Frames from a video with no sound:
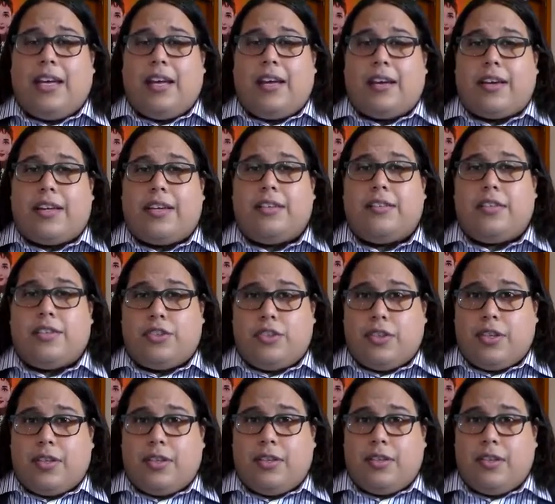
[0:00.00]
a
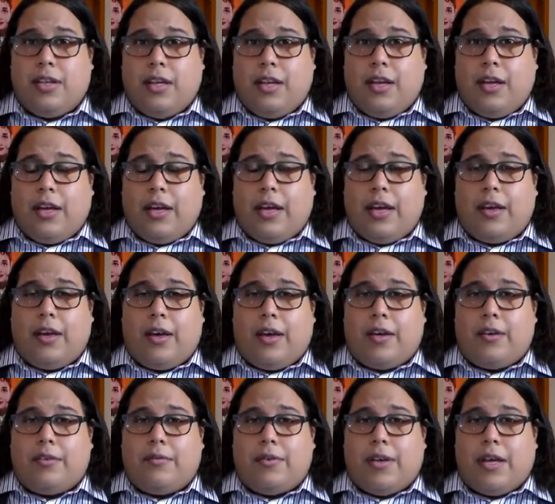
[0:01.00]
condition,
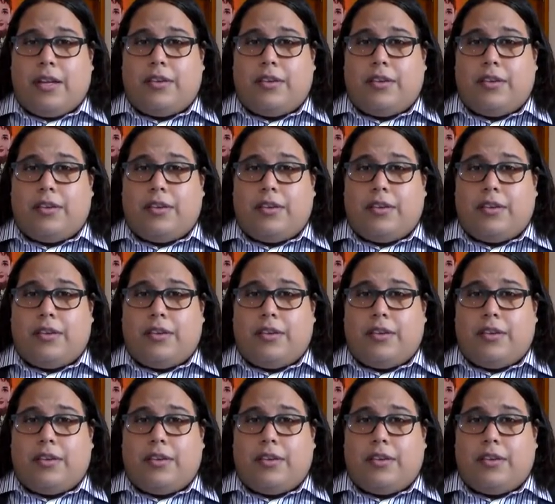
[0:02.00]
a